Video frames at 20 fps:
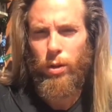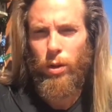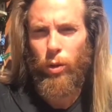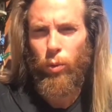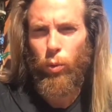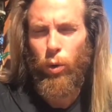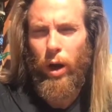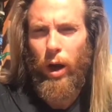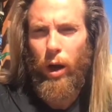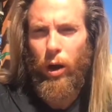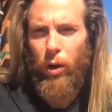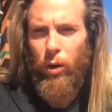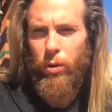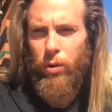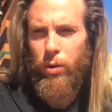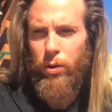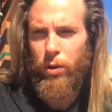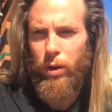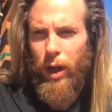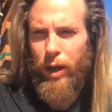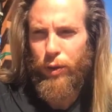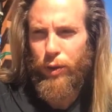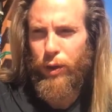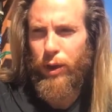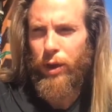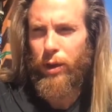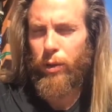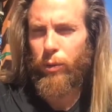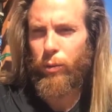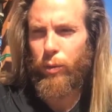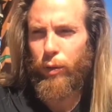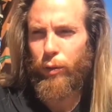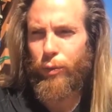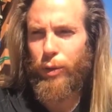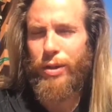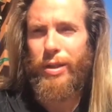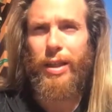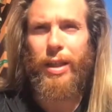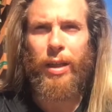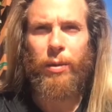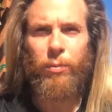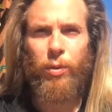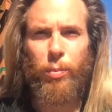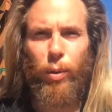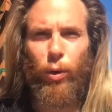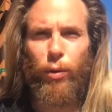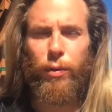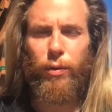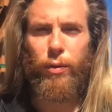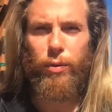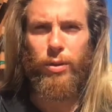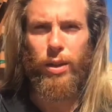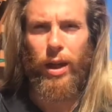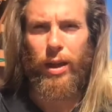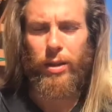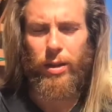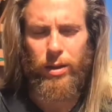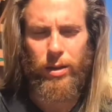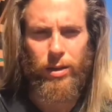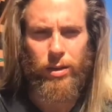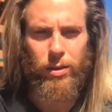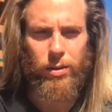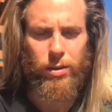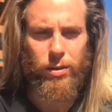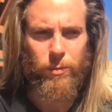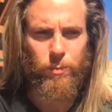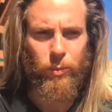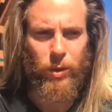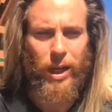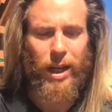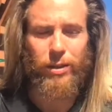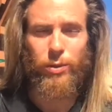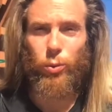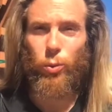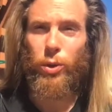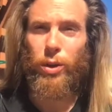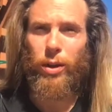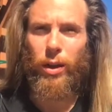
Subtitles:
while I think we've redeemed both of those ideas last week,